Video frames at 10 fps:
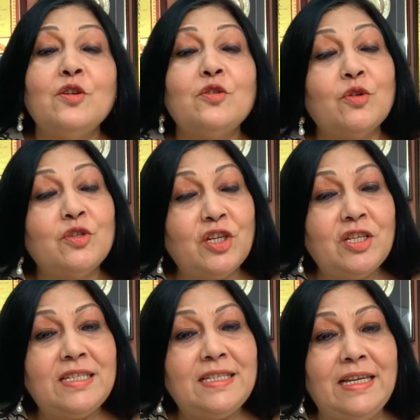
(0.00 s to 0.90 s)
So
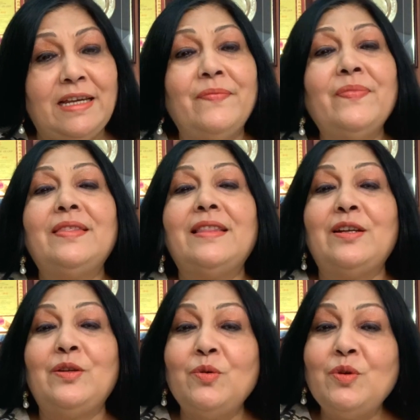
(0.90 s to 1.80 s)
just see
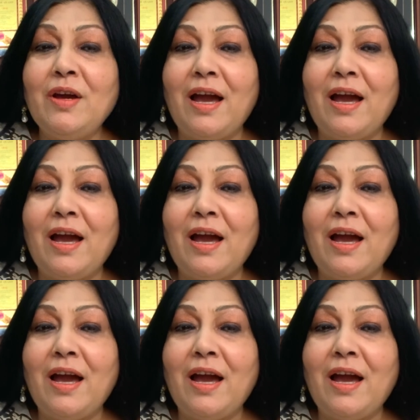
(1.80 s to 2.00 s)
that do you